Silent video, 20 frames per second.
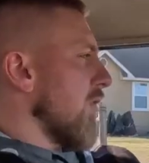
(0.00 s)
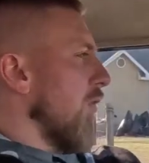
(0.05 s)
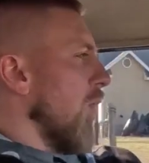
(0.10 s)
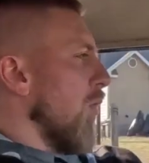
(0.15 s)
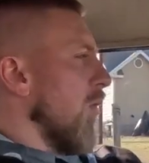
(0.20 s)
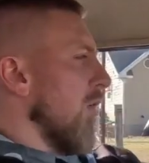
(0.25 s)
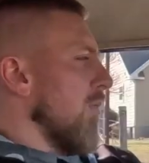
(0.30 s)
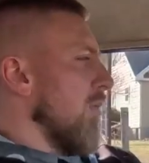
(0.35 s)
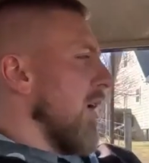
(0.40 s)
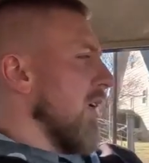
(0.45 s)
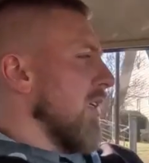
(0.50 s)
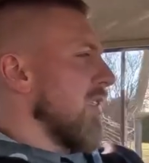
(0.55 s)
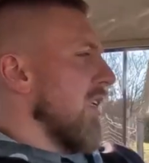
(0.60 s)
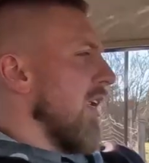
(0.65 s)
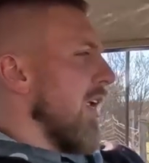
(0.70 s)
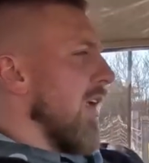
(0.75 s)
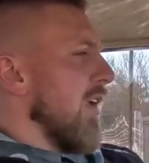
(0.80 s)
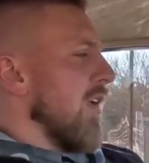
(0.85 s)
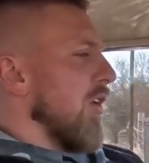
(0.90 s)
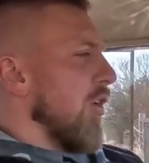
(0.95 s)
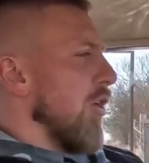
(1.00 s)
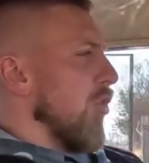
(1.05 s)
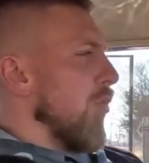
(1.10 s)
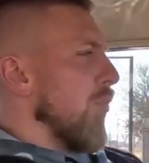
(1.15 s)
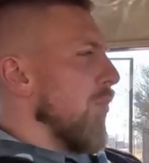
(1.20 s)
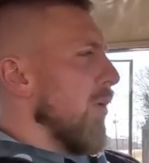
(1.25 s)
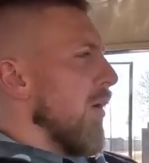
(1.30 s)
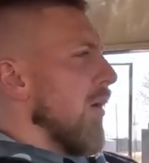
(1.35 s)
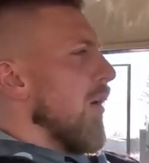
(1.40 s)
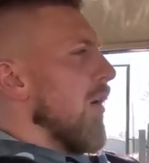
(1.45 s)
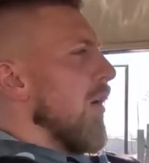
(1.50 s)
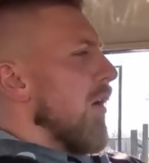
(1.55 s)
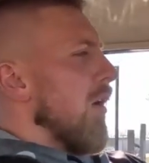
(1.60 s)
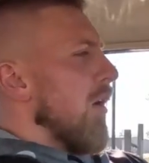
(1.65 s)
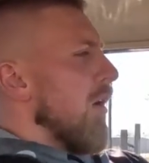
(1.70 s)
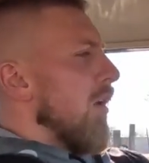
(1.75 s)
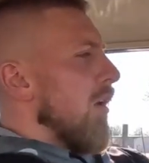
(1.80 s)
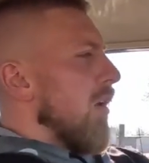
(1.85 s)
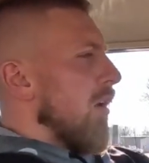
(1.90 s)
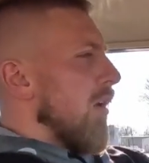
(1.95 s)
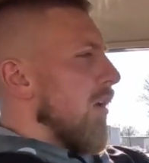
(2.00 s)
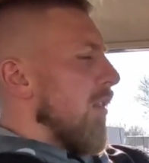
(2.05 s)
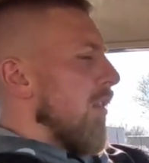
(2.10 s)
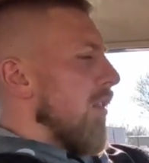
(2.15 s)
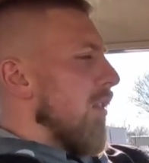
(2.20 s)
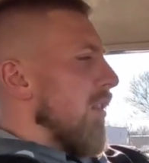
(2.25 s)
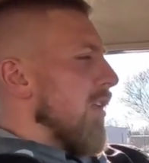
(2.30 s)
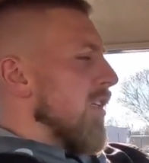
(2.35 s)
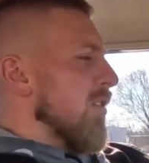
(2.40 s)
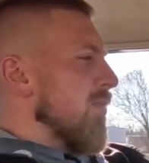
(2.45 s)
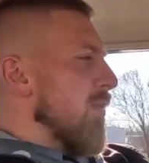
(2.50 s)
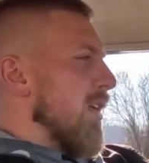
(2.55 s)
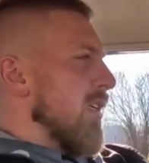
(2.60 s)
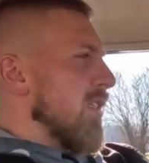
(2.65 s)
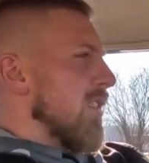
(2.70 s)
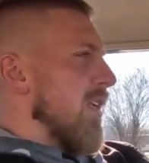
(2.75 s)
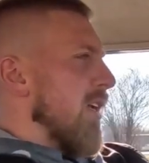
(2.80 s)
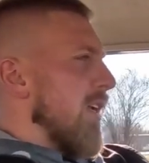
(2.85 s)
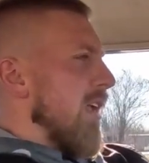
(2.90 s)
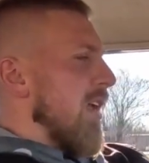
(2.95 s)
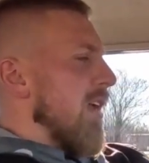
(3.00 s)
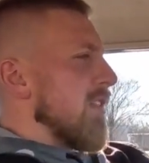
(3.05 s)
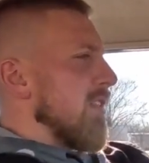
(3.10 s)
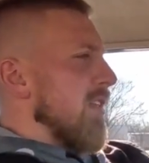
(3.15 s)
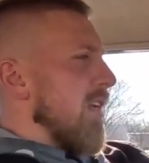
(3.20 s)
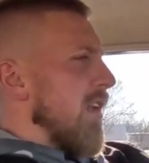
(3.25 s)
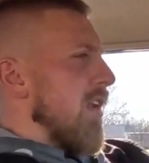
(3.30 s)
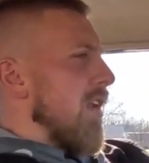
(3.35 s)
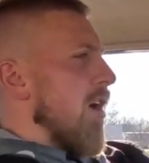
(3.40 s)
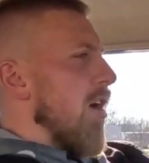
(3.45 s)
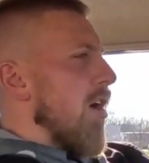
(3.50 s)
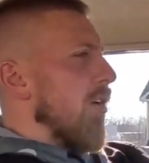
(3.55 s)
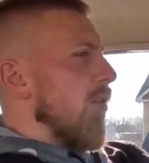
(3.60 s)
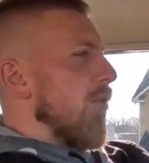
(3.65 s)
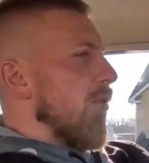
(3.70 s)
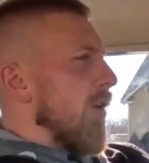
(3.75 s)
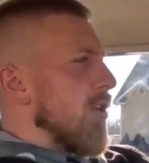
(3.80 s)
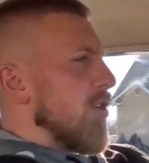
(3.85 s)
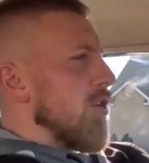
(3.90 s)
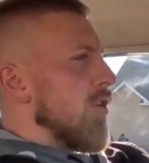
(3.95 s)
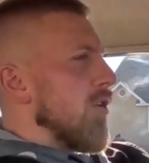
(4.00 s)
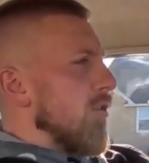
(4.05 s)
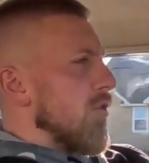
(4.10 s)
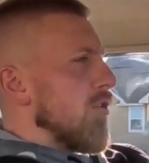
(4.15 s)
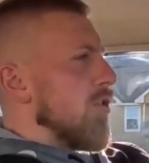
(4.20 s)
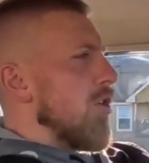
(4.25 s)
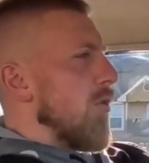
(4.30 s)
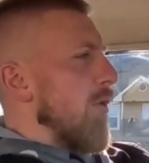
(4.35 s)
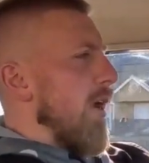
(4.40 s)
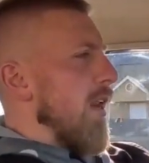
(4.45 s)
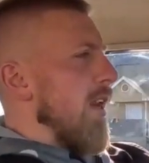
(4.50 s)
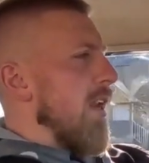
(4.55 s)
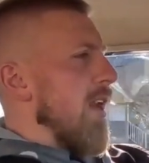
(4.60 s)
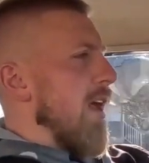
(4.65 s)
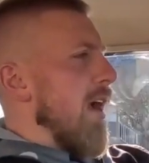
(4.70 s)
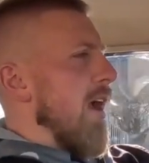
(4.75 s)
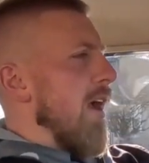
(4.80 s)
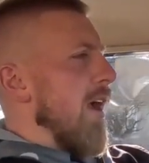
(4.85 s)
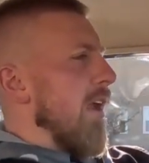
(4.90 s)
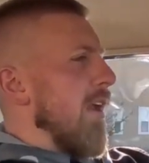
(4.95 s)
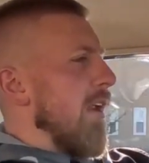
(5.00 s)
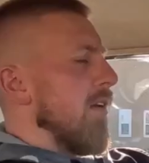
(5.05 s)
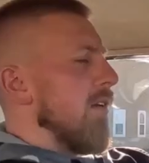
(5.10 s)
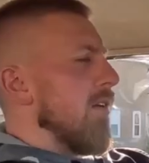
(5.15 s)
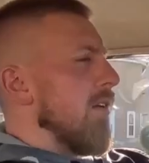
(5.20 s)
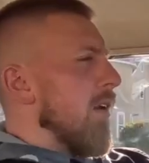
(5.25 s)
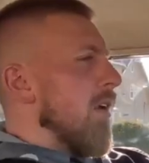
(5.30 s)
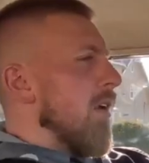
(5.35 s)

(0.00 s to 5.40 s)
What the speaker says: Ford Mustang Coupe. This Mustang has a non-original 289.